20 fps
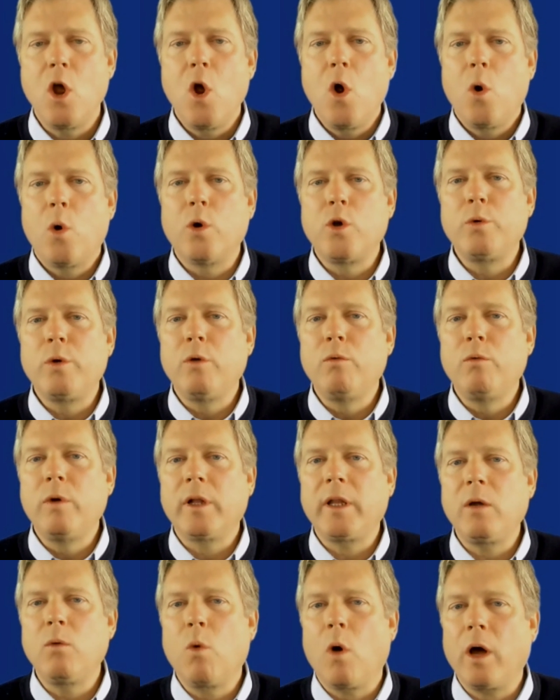or do we
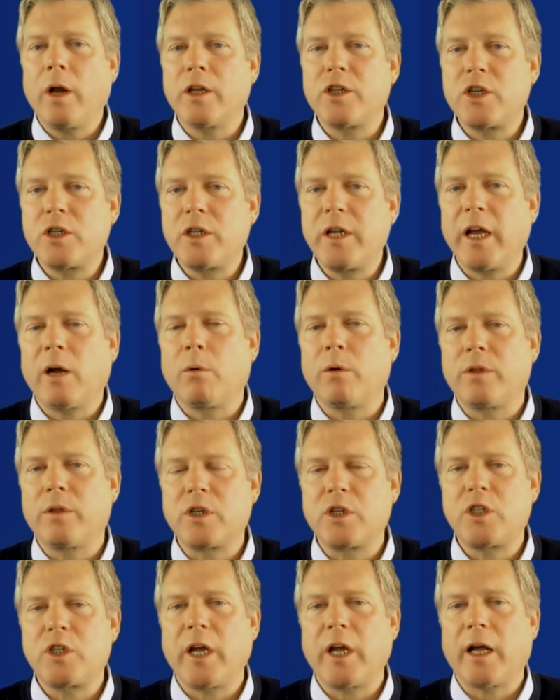really want to stick with the
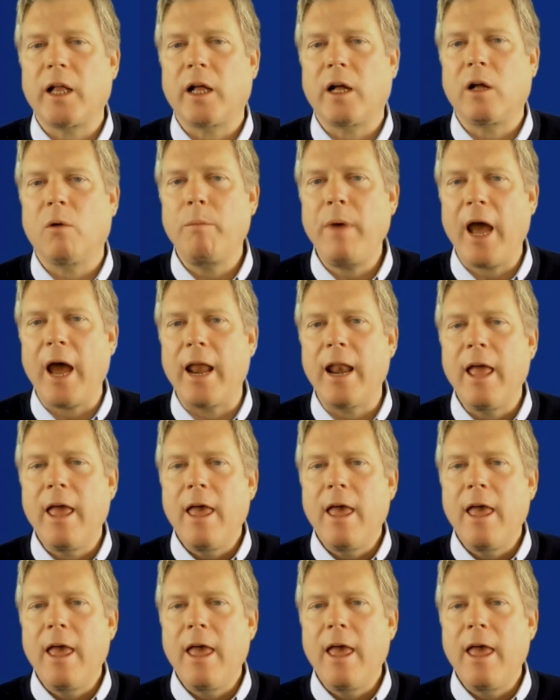cyclical bet?